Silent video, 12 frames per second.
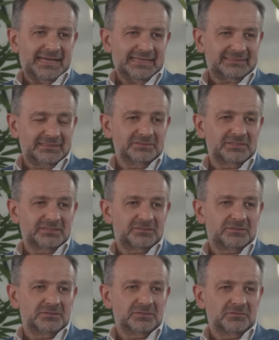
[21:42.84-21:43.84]
I think
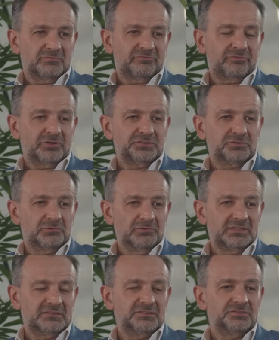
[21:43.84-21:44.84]
that for a
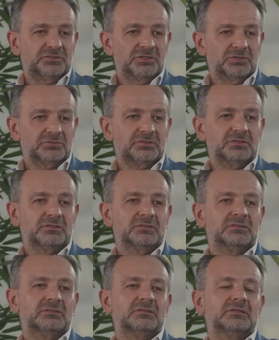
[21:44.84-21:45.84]
school that is not
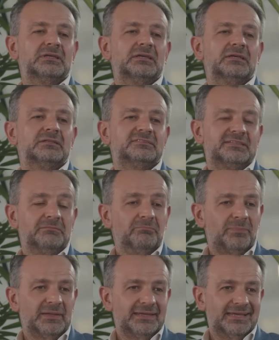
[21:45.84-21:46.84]

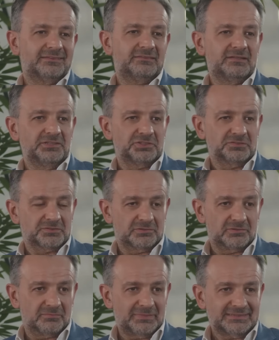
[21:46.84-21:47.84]
simply a teaching
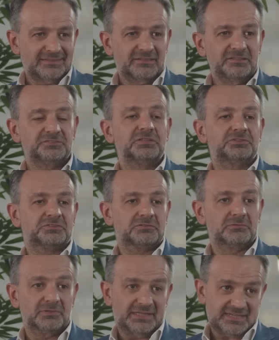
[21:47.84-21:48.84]
school, but a research
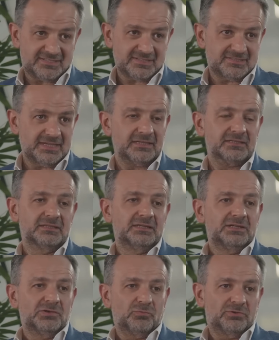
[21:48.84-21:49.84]
school as ESSEC,
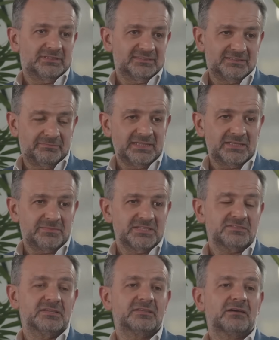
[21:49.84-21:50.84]
what does it mean? It
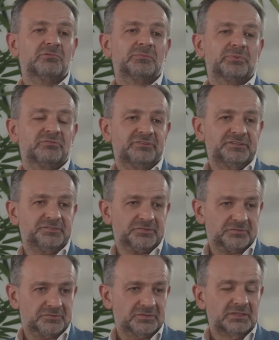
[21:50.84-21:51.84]
means that our
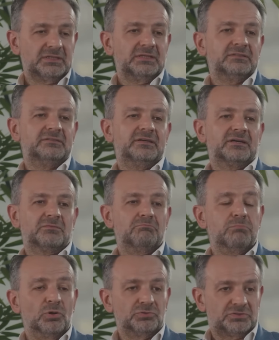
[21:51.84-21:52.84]
professors, they are
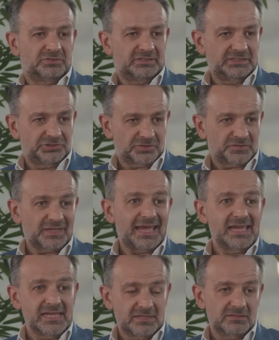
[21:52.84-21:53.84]
both teachers
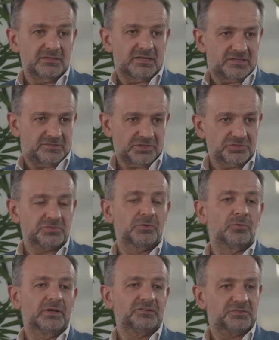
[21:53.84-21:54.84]
and research
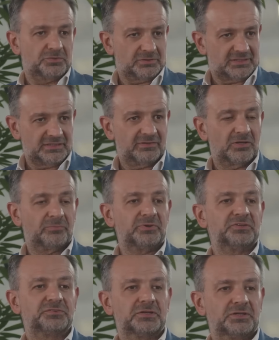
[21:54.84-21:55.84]
scholars, so they develop
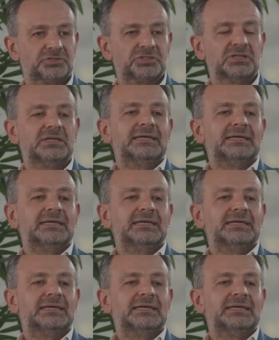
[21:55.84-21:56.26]
research.